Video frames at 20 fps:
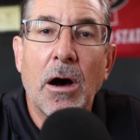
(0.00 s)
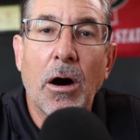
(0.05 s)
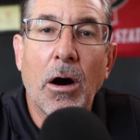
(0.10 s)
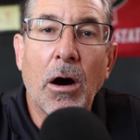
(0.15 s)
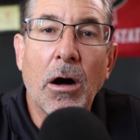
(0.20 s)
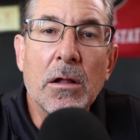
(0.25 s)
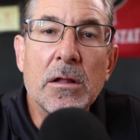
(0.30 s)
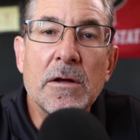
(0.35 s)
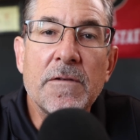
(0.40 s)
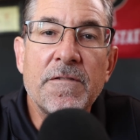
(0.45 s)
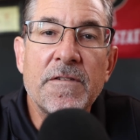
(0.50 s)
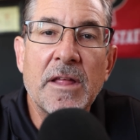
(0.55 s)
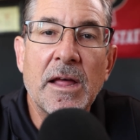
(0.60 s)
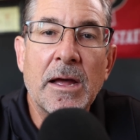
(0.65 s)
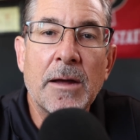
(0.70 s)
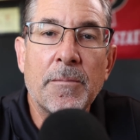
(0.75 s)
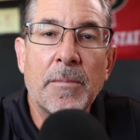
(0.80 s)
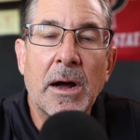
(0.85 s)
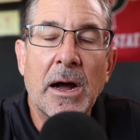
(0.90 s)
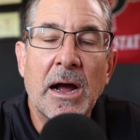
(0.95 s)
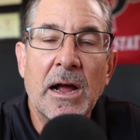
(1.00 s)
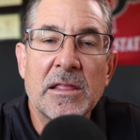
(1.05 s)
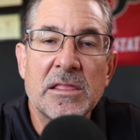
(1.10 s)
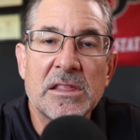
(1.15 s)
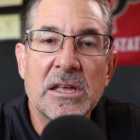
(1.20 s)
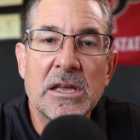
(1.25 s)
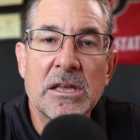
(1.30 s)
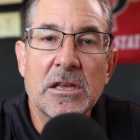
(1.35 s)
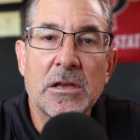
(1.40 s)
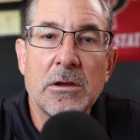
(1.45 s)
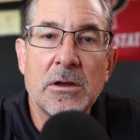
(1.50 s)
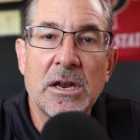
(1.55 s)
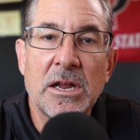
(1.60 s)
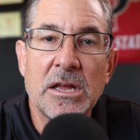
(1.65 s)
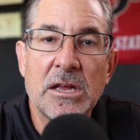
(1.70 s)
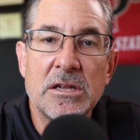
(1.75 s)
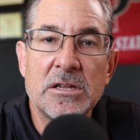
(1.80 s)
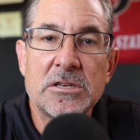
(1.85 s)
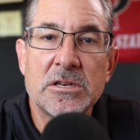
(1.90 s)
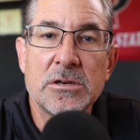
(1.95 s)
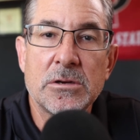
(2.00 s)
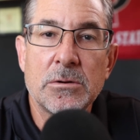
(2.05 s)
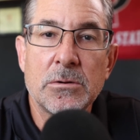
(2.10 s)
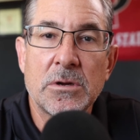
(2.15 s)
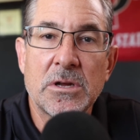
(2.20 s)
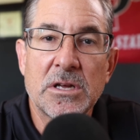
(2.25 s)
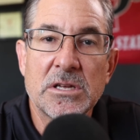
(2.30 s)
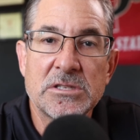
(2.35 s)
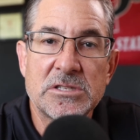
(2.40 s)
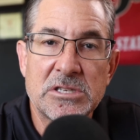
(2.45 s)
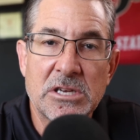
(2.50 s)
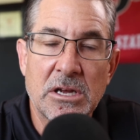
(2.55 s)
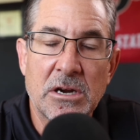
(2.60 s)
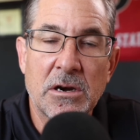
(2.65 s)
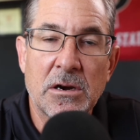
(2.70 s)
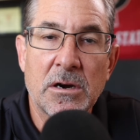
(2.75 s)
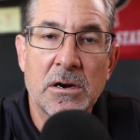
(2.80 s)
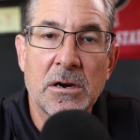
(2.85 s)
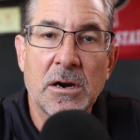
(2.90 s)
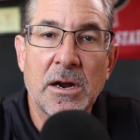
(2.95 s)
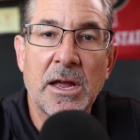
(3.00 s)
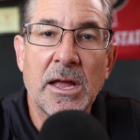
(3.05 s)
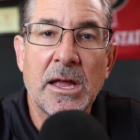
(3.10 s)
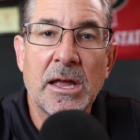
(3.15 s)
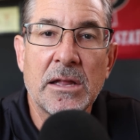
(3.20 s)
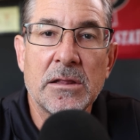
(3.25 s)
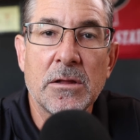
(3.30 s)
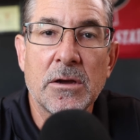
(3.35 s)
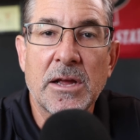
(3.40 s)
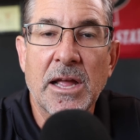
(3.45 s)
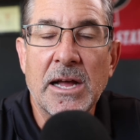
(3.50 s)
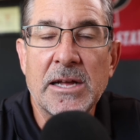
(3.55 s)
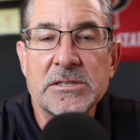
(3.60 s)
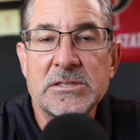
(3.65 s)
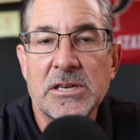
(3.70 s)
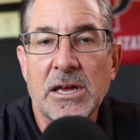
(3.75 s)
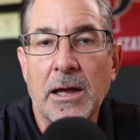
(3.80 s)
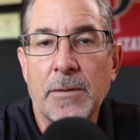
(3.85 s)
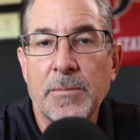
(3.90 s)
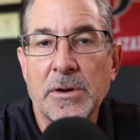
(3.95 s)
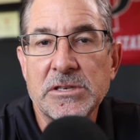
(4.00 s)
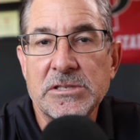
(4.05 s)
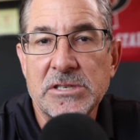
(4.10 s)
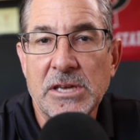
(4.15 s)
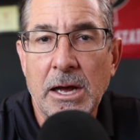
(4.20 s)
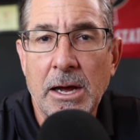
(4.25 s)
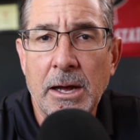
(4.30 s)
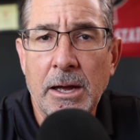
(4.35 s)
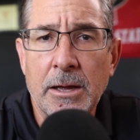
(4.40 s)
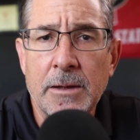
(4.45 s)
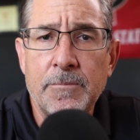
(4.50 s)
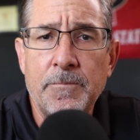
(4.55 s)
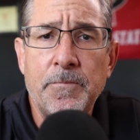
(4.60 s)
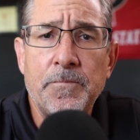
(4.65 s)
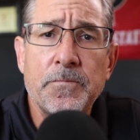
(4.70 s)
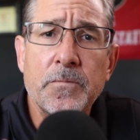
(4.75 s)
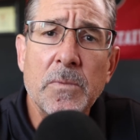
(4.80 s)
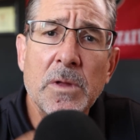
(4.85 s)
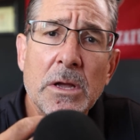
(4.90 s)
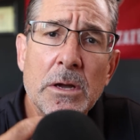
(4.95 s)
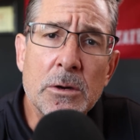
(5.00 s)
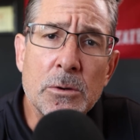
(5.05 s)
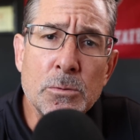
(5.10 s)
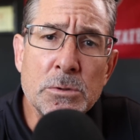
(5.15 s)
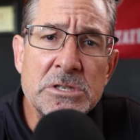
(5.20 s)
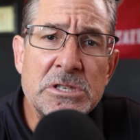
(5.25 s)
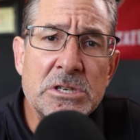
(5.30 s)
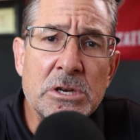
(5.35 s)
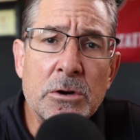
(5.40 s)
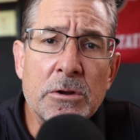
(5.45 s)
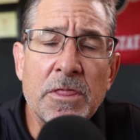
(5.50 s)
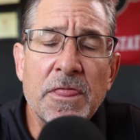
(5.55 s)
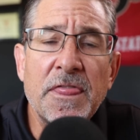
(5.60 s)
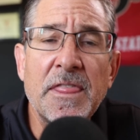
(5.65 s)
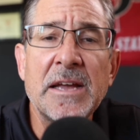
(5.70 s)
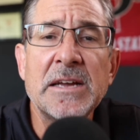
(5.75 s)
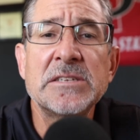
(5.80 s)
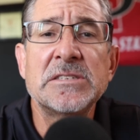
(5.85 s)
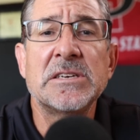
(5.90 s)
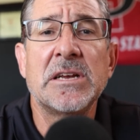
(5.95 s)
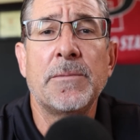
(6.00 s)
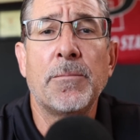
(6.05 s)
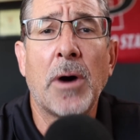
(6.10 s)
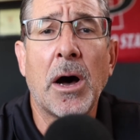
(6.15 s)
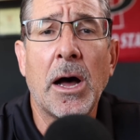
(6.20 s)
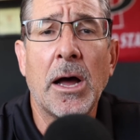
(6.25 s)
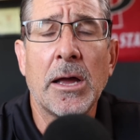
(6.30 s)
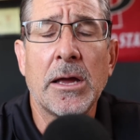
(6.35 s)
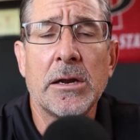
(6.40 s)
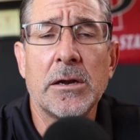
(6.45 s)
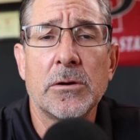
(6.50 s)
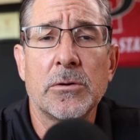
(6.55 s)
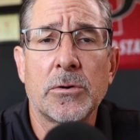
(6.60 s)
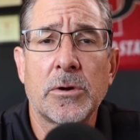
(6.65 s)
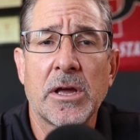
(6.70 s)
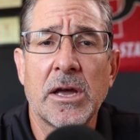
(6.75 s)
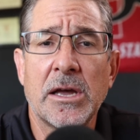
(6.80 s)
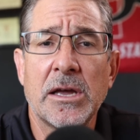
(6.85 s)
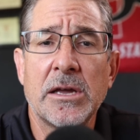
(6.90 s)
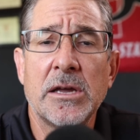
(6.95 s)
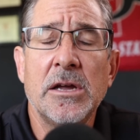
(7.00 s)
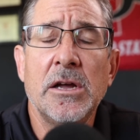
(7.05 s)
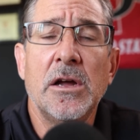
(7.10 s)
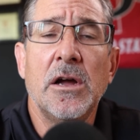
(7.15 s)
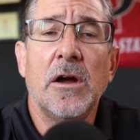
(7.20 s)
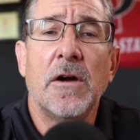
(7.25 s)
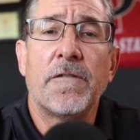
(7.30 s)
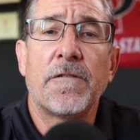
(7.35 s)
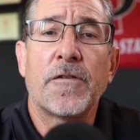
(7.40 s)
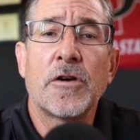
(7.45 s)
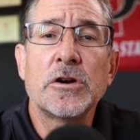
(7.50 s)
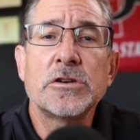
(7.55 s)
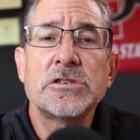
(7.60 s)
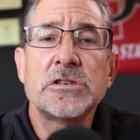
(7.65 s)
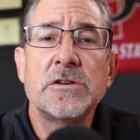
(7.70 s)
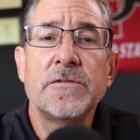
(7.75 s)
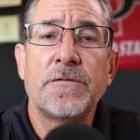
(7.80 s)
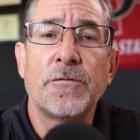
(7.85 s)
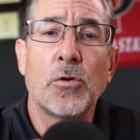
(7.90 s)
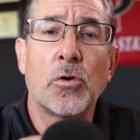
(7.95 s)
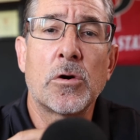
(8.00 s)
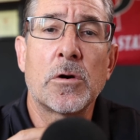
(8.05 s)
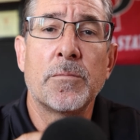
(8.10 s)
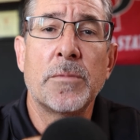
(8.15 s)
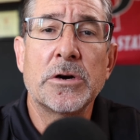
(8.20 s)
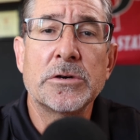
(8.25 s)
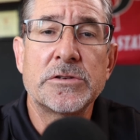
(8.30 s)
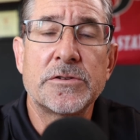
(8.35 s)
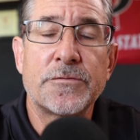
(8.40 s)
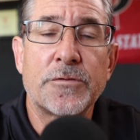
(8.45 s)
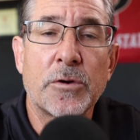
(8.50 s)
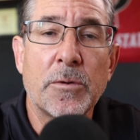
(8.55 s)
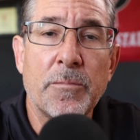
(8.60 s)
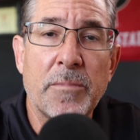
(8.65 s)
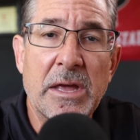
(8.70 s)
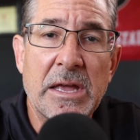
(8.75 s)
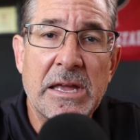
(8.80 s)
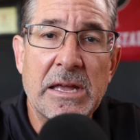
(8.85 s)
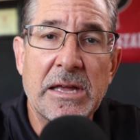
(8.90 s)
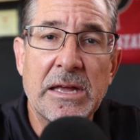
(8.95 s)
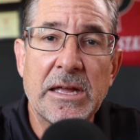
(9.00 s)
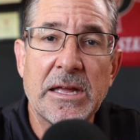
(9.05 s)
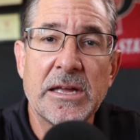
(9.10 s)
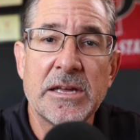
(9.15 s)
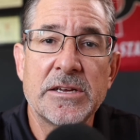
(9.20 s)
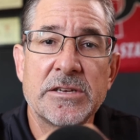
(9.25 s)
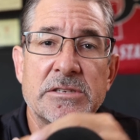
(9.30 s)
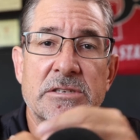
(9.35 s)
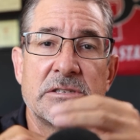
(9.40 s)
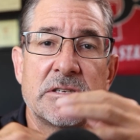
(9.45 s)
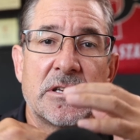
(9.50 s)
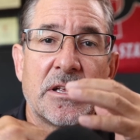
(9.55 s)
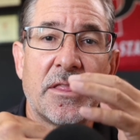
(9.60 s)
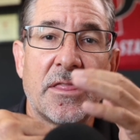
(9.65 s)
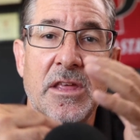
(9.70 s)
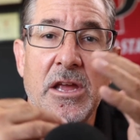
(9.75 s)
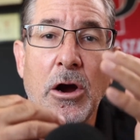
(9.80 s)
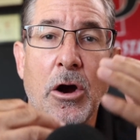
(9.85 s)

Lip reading: all of them, I think you need to consider and look at side by side with certain things in mind, okay? First and foremost for me is the